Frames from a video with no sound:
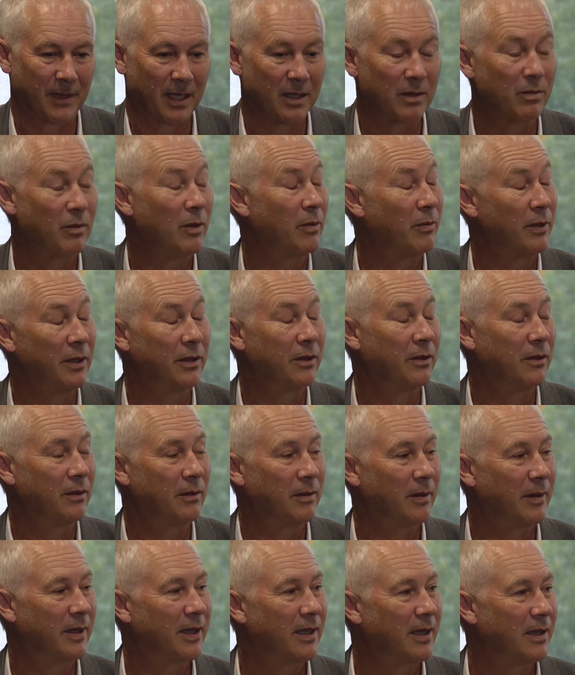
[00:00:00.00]
what we do.
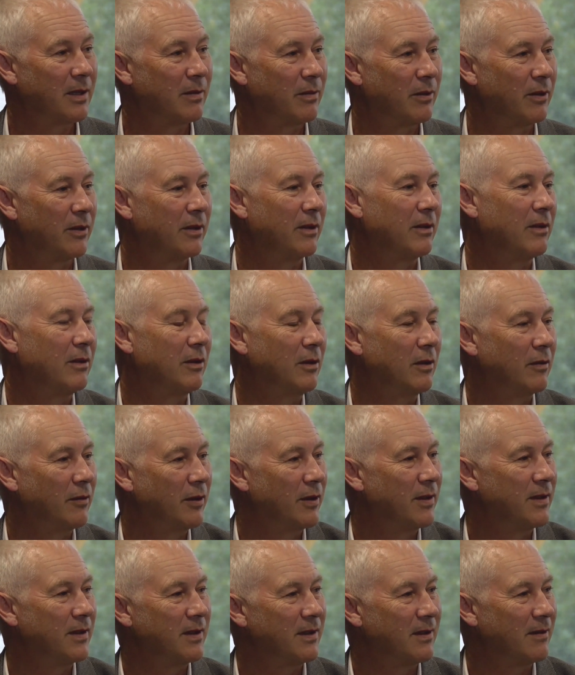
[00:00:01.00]
I mean, that's what
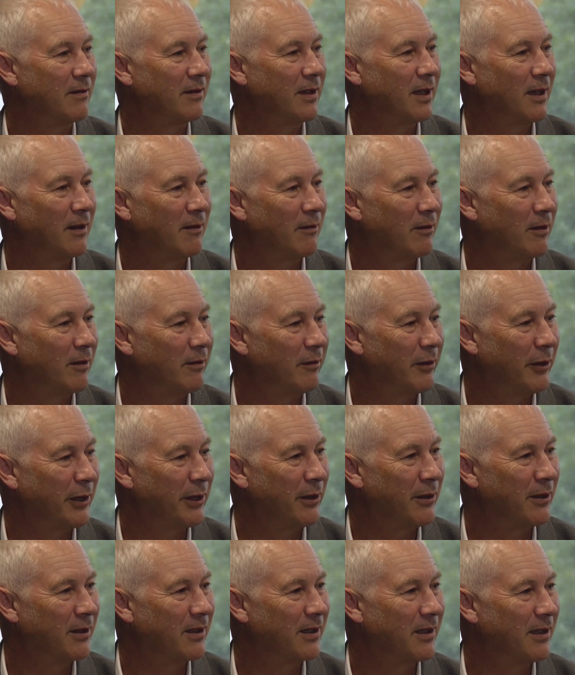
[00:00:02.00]
universities have done for a very
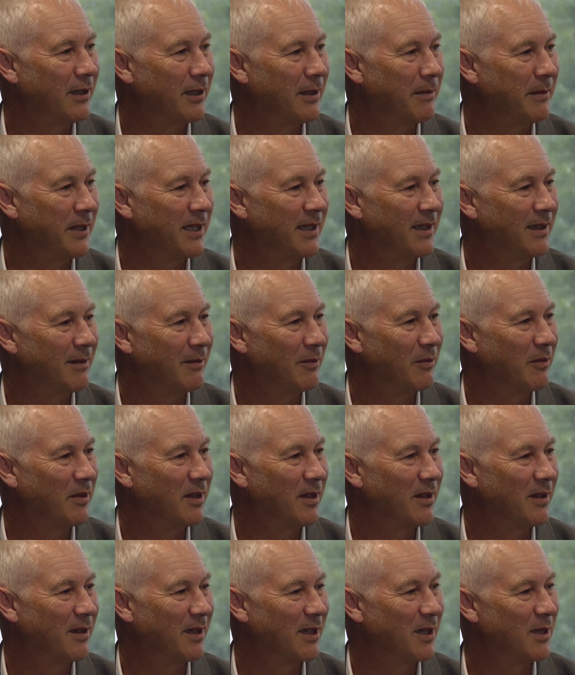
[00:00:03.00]
long time, and
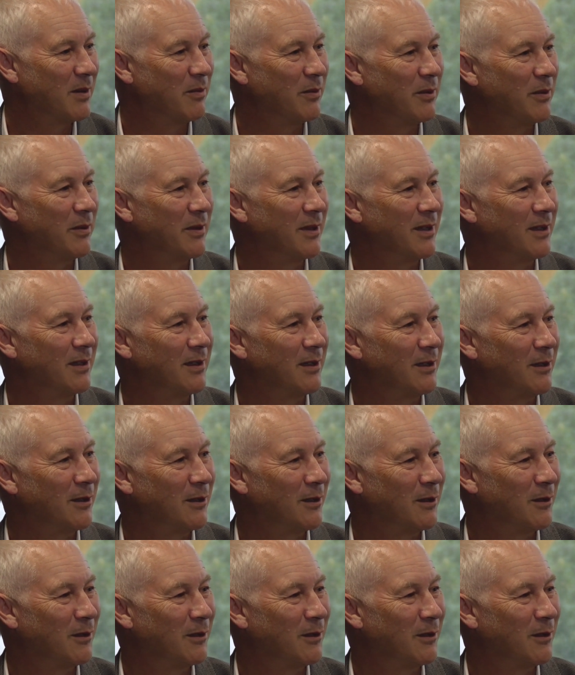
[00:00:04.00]
I guess we'll continue to